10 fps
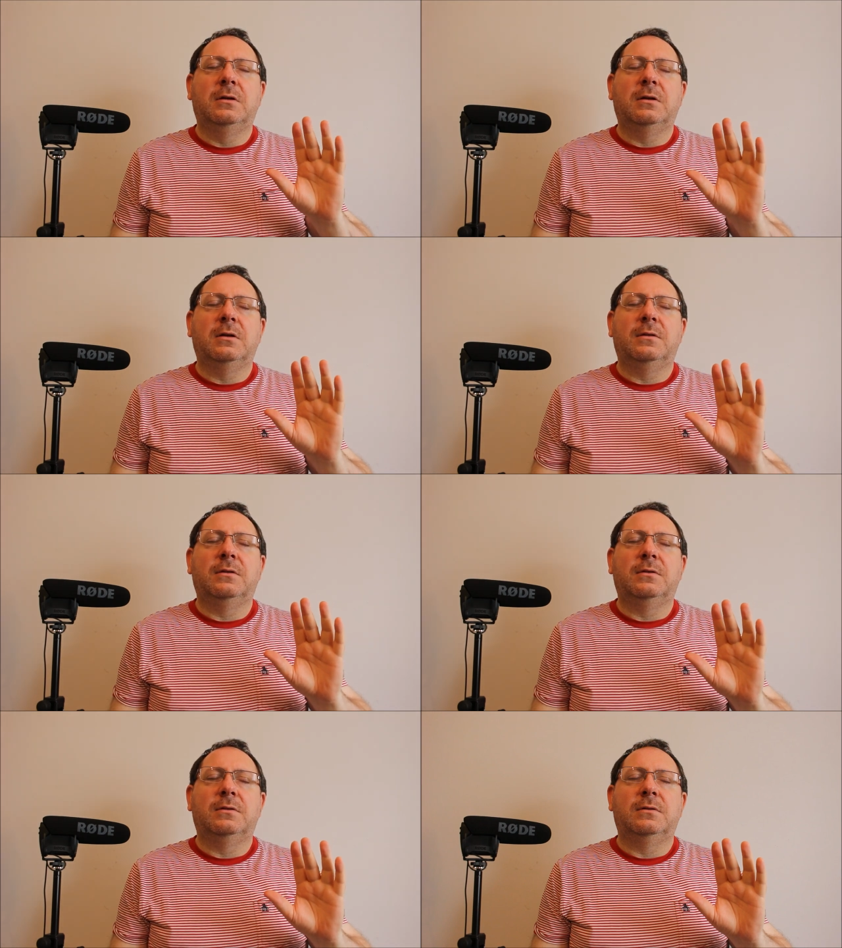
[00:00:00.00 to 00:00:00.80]

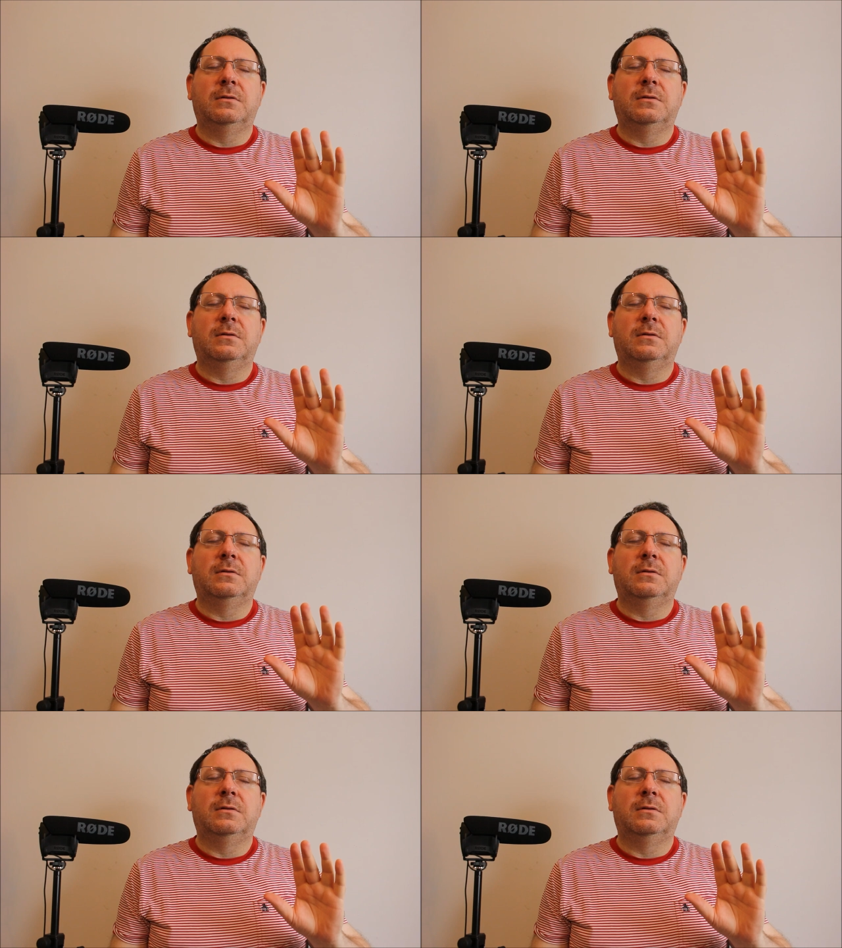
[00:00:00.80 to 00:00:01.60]

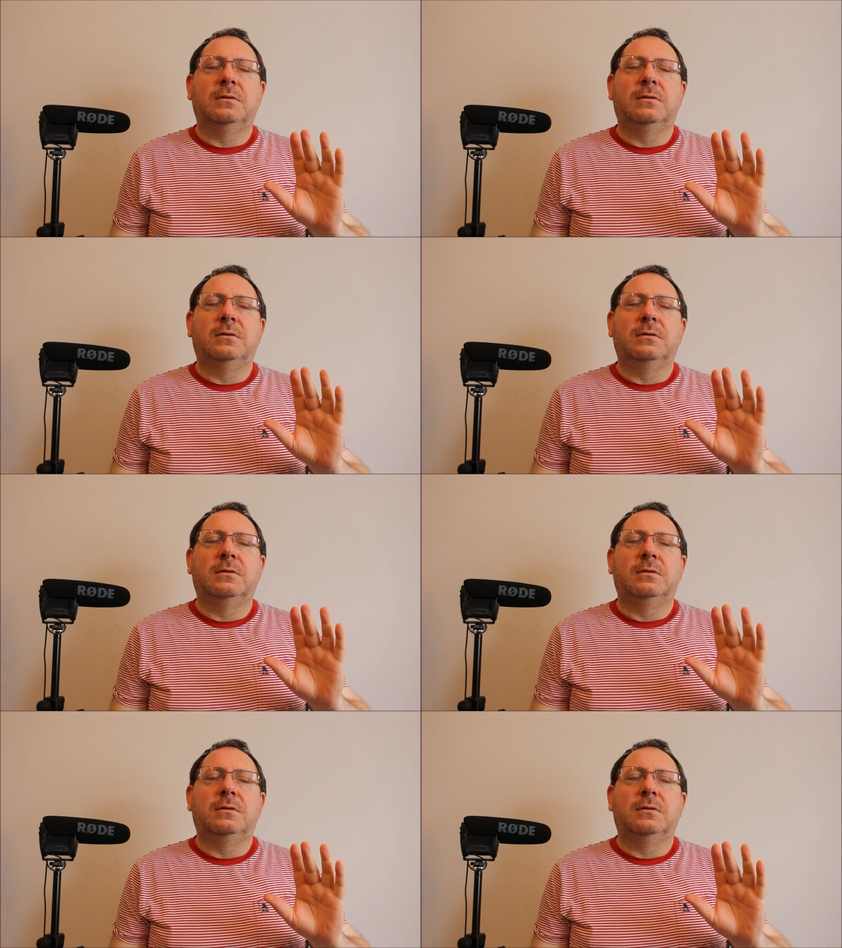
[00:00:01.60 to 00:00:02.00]
Nothing is said.